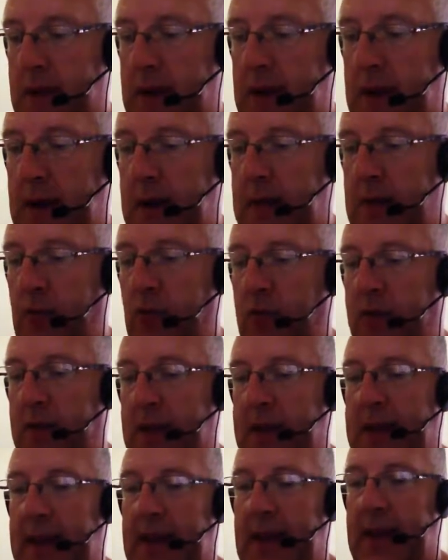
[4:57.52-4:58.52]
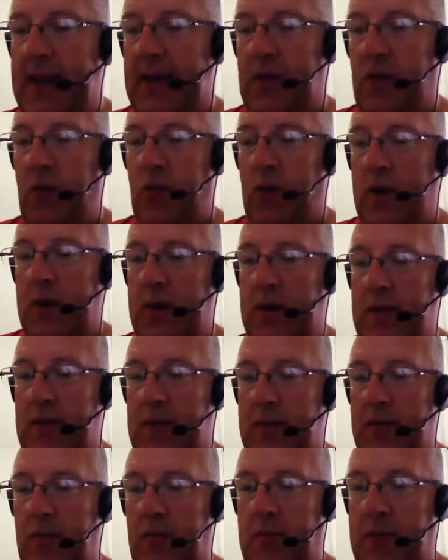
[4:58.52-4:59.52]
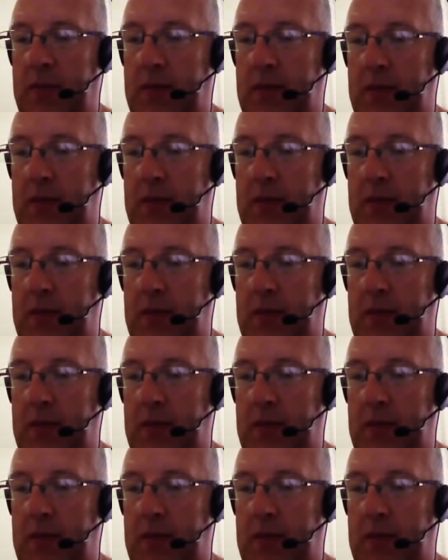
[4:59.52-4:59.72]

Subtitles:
I don't know if I can get it to work at this moment,